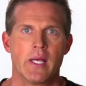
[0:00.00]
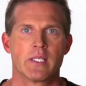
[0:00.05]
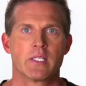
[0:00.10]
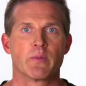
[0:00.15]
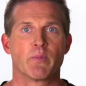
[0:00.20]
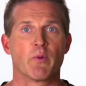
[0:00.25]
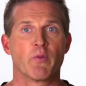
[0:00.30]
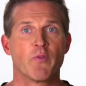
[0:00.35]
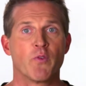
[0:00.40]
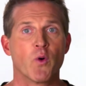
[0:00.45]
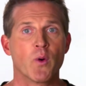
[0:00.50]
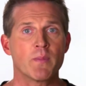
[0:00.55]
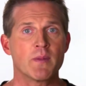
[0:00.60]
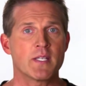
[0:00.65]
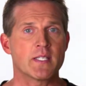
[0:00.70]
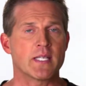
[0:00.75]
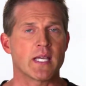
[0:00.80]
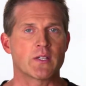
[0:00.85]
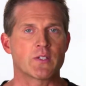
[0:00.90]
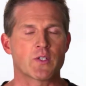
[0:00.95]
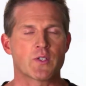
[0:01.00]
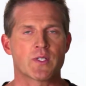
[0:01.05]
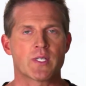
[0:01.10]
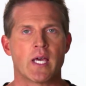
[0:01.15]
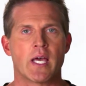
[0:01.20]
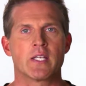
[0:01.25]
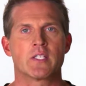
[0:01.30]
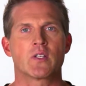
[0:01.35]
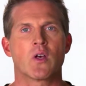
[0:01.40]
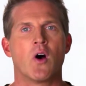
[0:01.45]
To perform this
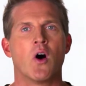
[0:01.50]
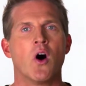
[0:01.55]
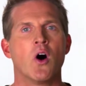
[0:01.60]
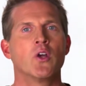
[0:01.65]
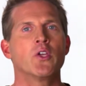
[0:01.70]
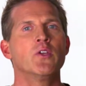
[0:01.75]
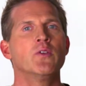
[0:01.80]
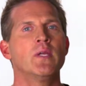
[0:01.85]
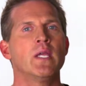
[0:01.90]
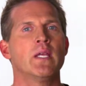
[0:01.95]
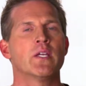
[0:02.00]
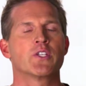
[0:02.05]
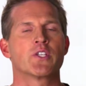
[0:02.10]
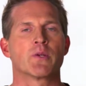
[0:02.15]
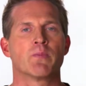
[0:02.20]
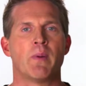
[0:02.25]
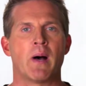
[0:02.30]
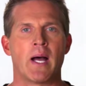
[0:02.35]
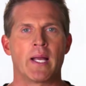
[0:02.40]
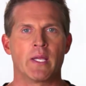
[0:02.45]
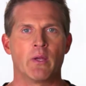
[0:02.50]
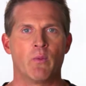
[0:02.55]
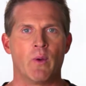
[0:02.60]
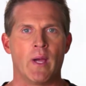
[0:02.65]
exercise, all you need is your body